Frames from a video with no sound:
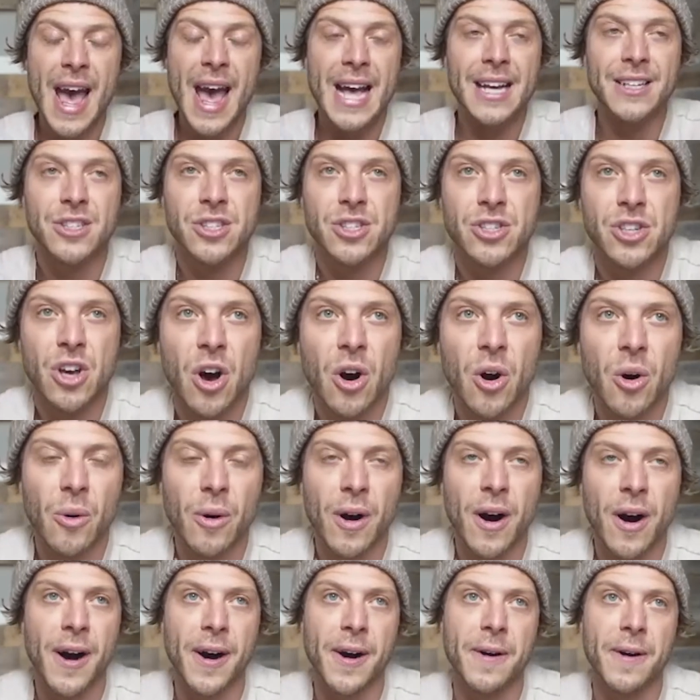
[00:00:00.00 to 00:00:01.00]
And
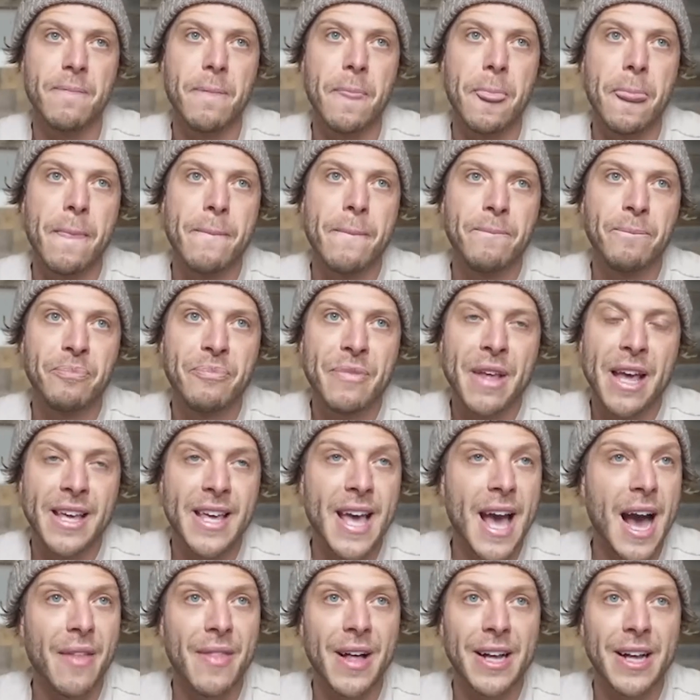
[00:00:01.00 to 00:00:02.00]
so, um,
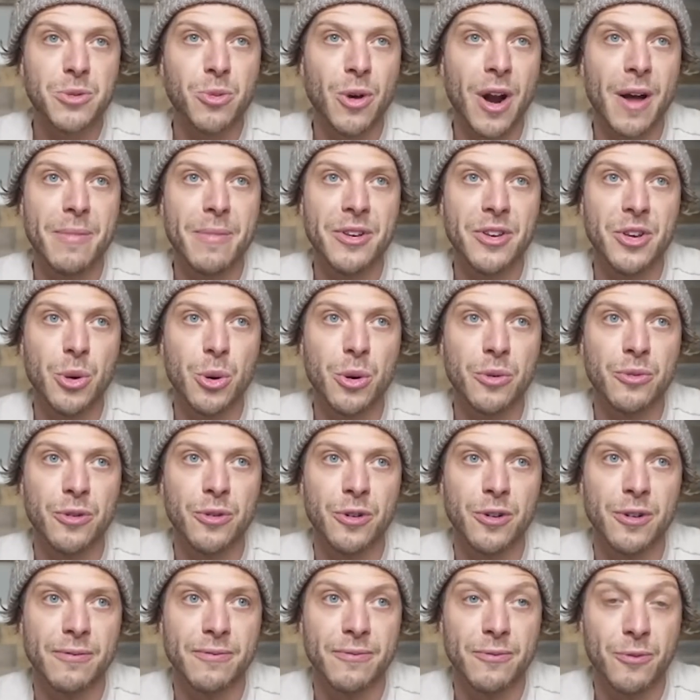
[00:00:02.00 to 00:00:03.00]
yeah, that's what I've been doing
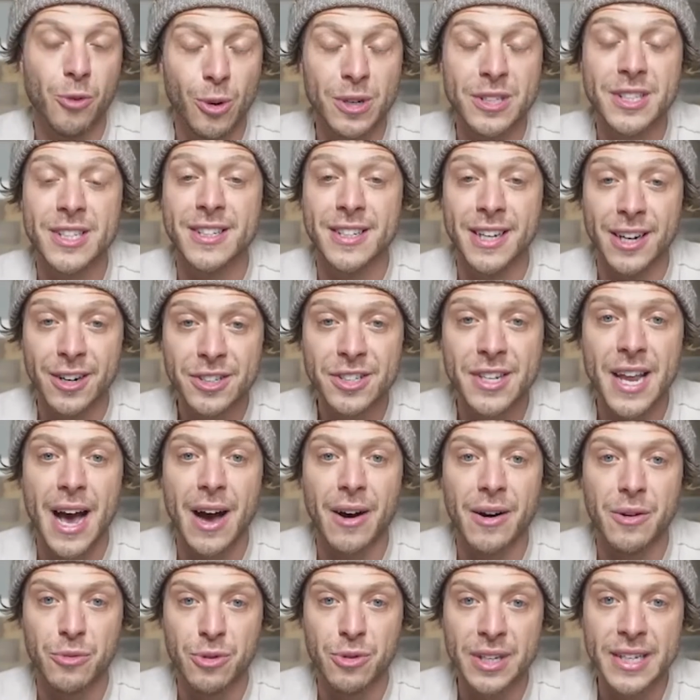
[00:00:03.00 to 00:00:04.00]
for 14 years
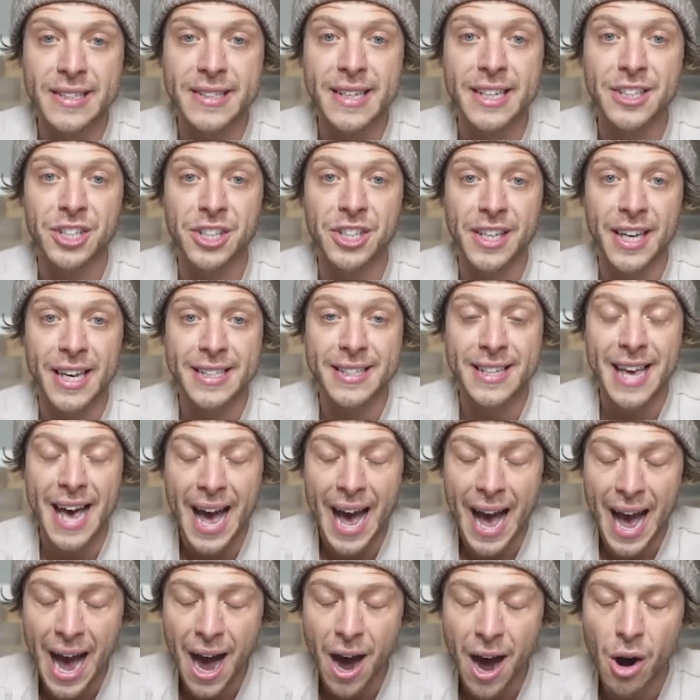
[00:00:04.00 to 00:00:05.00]
now and really teaching kids
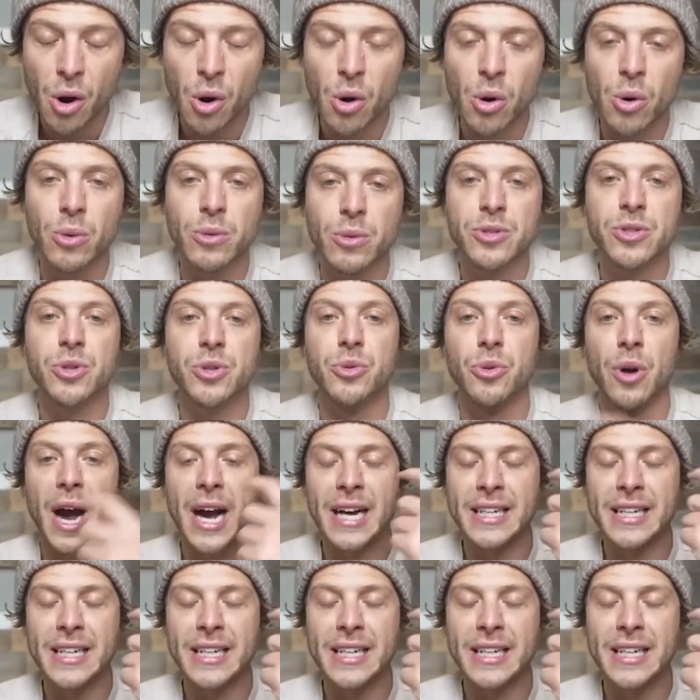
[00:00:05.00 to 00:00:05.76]
how to